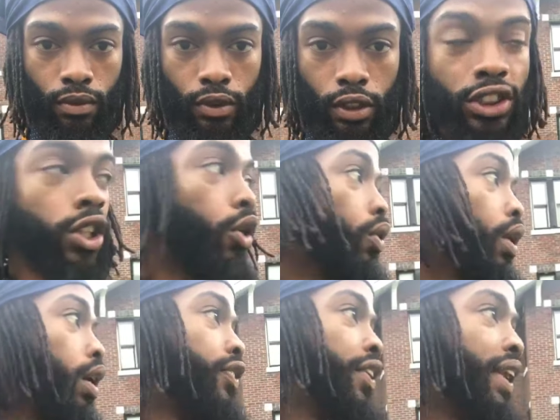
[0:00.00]
So
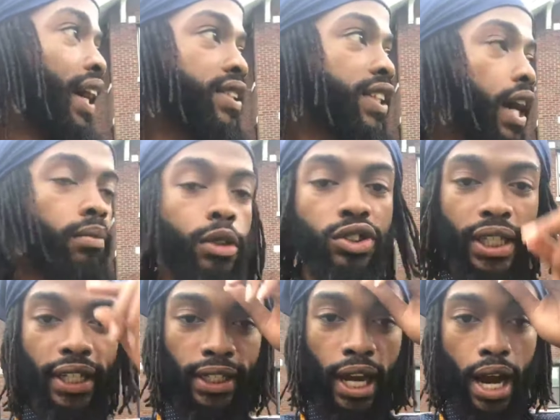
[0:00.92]
the next time you say,
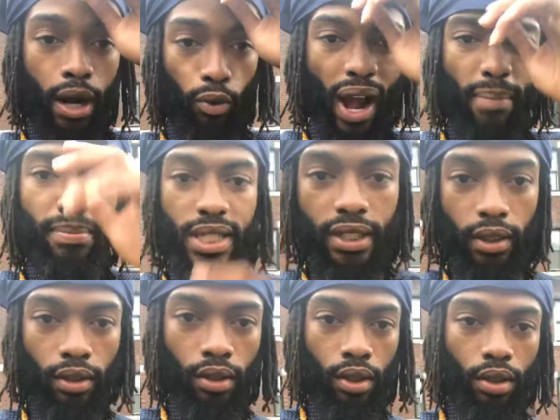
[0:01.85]
God, why me?
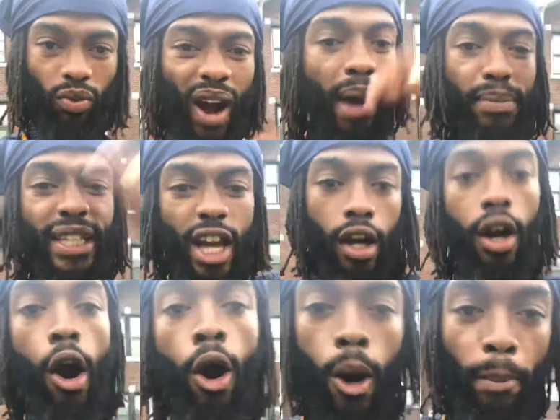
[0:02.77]
Why me out of
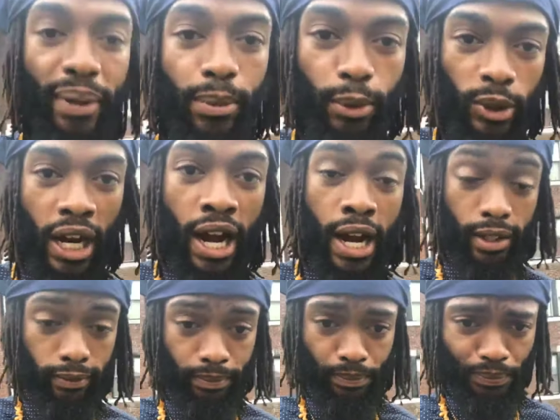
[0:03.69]
all people, God?
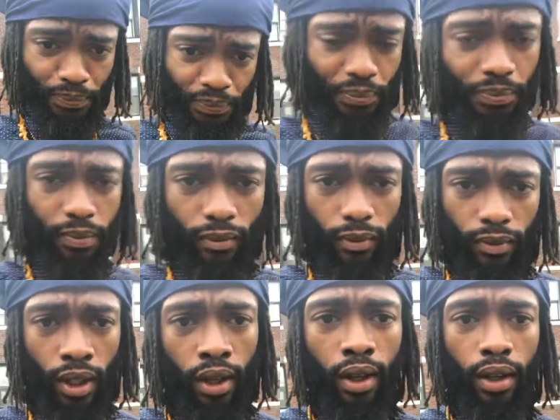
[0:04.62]

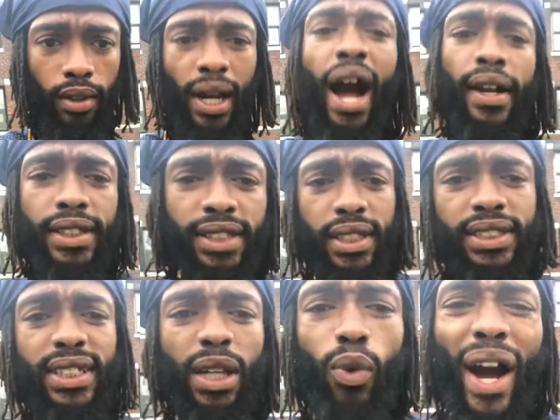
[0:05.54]
God is going to
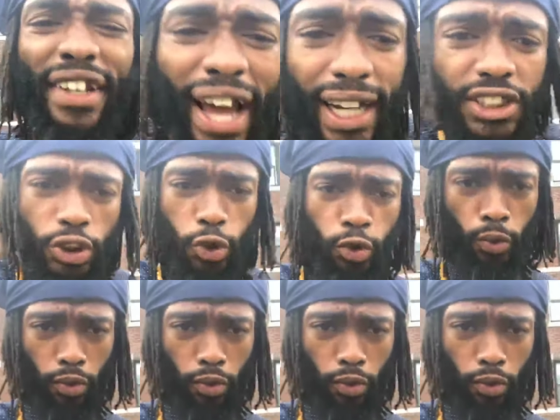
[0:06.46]
say, why not you?